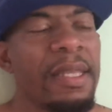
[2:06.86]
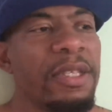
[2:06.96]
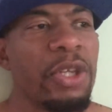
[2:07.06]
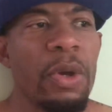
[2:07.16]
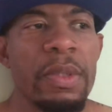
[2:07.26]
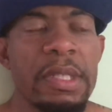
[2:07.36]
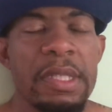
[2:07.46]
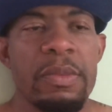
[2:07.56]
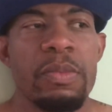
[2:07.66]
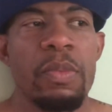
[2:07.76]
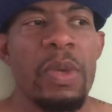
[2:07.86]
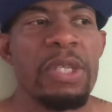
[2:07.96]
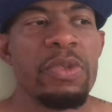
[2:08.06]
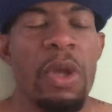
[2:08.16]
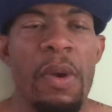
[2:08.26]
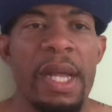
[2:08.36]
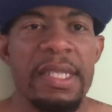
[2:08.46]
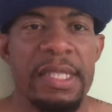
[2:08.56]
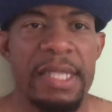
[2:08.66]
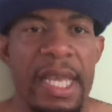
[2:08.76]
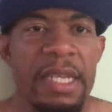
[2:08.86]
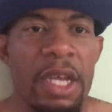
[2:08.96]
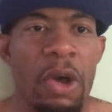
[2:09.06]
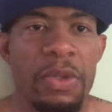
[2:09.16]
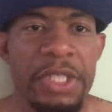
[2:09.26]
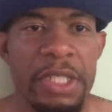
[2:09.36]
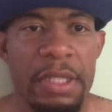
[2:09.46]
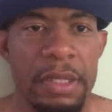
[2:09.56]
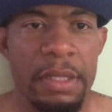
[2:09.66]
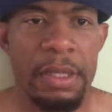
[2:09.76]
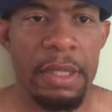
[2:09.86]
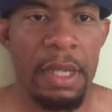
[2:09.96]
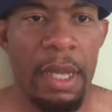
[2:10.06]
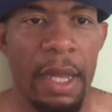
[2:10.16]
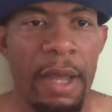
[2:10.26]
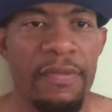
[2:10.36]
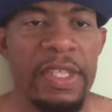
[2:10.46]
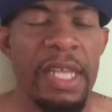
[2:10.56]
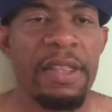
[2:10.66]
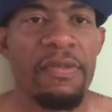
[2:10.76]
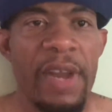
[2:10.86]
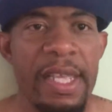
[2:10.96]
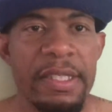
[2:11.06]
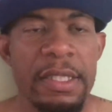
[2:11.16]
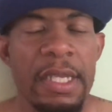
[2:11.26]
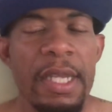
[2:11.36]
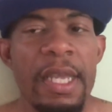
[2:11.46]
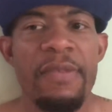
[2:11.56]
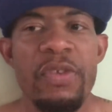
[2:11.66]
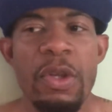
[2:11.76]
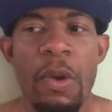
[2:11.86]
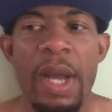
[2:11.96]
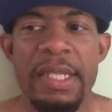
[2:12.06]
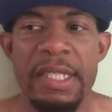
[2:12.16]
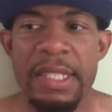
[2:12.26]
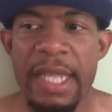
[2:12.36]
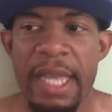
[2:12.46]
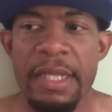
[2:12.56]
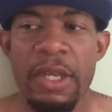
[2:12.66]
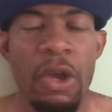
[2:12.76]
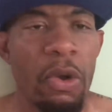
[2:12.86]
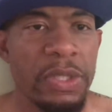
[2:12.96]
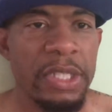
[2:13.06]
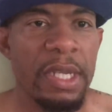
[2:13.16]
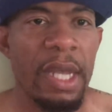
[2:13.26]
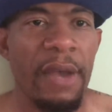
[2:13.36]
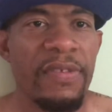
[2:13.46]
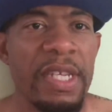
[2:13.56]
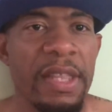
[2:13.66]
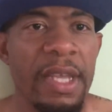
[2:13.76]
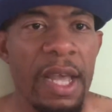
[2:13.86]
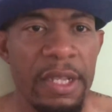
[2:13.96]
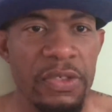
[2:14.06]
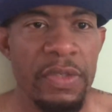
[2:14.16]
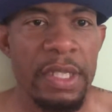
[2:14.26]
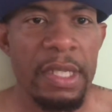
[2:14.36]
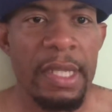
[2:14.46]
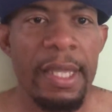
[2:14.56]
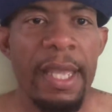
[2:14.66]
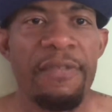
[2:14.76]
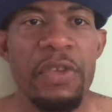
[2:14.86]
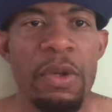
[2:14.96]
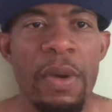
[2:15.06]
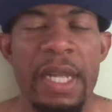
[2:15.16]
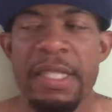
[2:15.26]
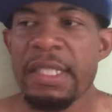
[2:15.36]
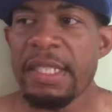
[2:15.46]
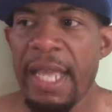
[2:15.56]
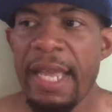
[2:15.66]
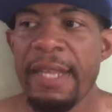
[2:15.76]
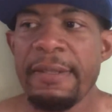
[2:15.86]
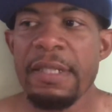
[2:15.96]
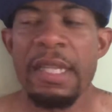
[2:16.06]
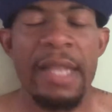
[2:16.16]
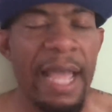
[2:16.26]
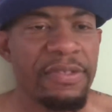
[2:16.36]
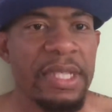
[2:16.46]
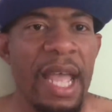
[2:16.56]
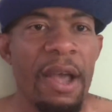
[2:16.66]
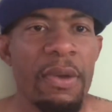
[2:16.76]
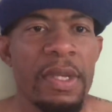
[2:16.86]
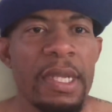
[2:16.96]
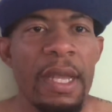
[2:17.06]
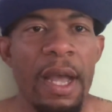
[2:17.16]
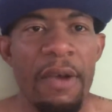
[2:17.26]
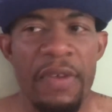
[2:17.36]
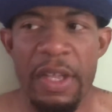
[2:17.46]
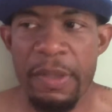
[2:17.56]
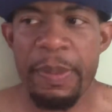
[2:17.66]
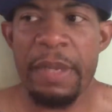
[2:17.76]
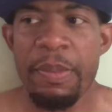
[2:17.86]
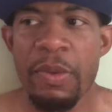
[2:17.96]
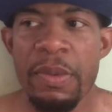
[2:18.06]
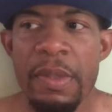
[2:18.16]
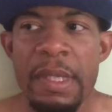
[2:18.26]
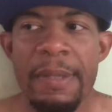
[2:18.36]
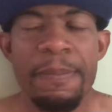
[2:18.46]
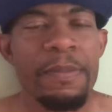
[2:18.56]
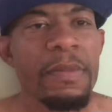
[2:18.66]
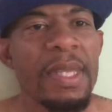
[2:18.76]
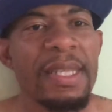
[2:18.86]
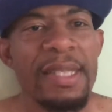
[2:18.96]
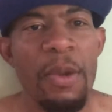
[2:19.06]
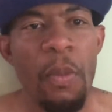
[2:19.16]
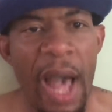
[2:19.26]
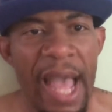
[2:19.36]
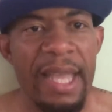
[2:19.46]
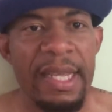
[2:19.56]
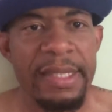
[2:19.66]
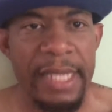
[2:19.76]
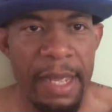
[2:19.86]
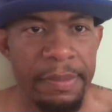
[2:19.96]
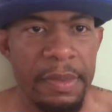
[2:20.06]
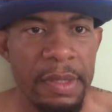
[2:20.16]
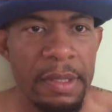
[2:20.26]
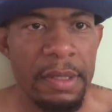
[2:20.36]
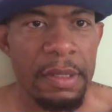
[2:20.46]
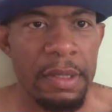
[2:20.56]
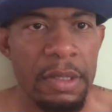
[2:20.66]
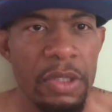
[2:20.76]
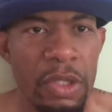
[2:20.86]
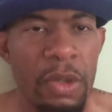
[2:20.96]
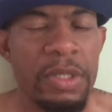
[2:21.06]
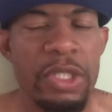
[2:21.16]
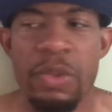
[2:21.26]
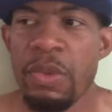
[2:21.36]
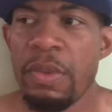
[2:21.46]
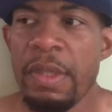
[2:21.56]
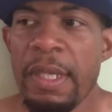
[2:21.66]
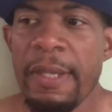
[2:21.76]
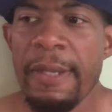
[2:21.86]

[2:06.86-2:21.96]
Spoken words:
You know, when you don't understand the culture of another race, if you don't understand the culture of another country, if you don't understand the lifestyle of other people, then why attempt, you know, to